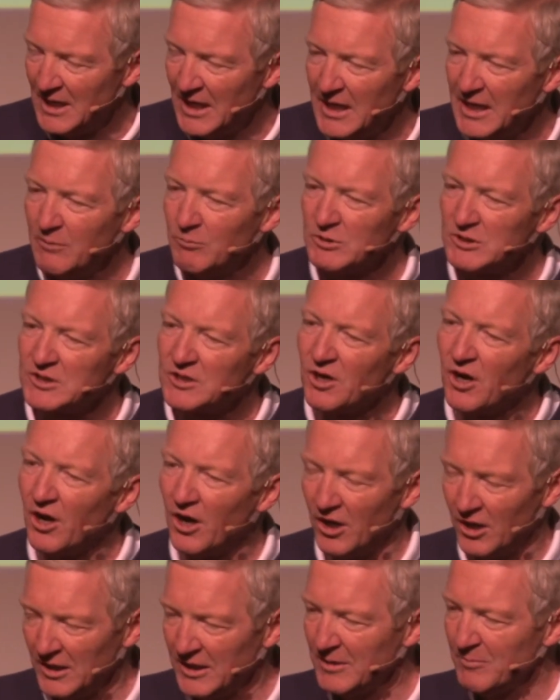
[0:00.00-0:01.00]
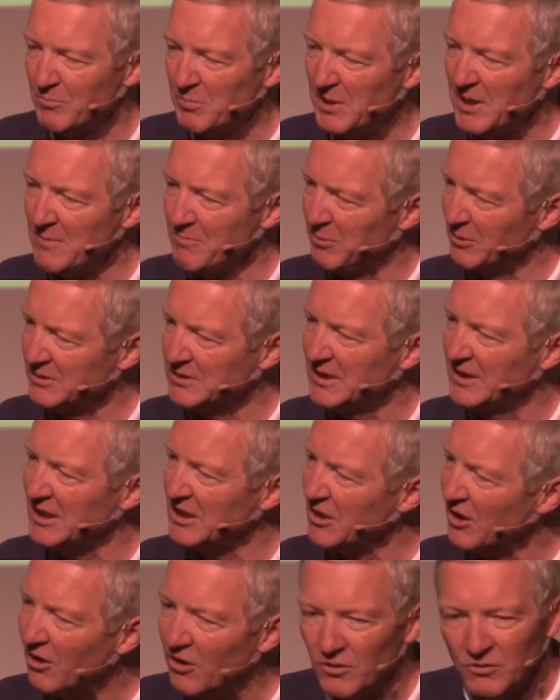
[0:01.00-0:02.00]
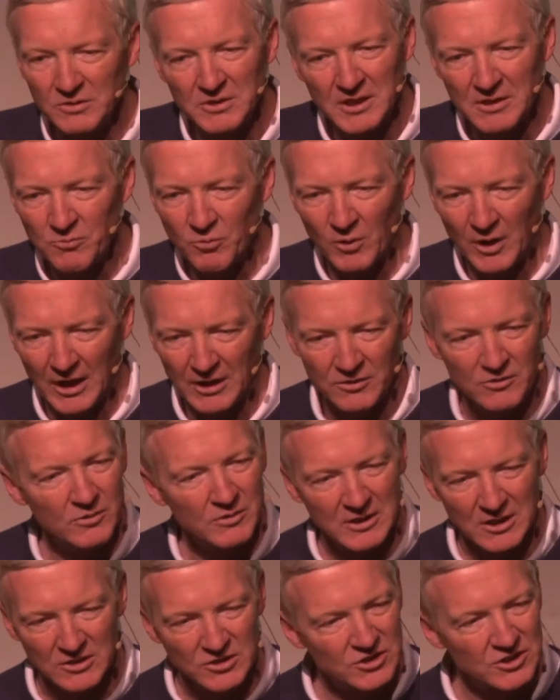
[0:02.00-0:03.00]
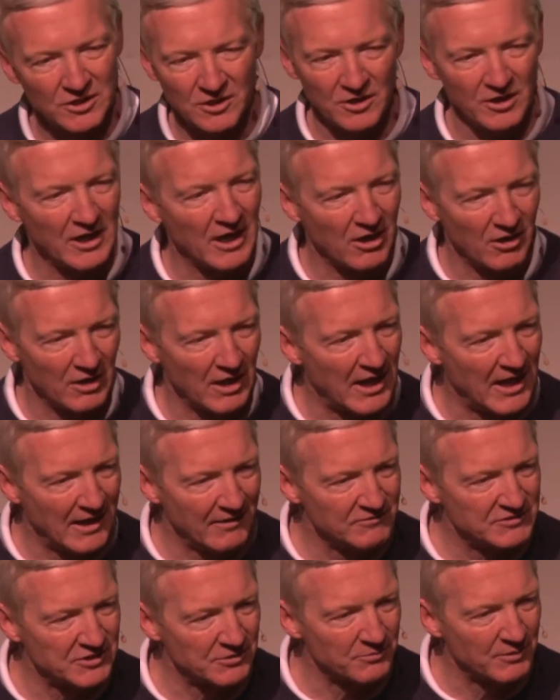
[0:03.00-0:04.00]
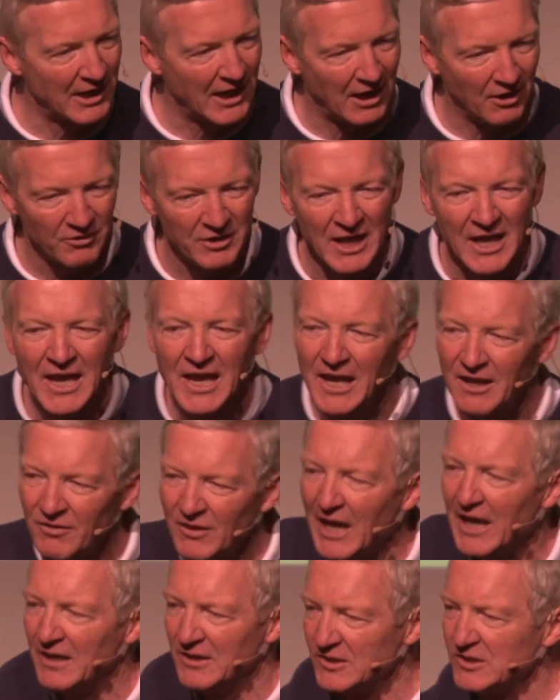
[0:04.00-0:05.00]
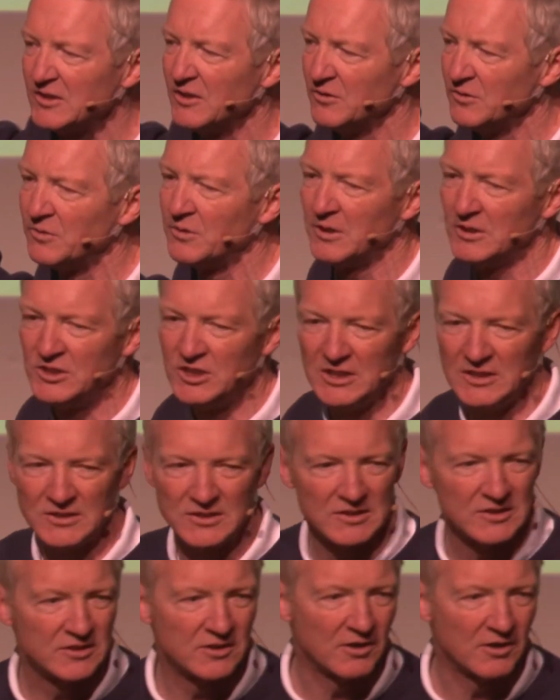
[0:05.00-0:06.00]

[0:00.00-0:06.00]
He was calling people to the only one who can turn our lives around, and that is the Lord Jesus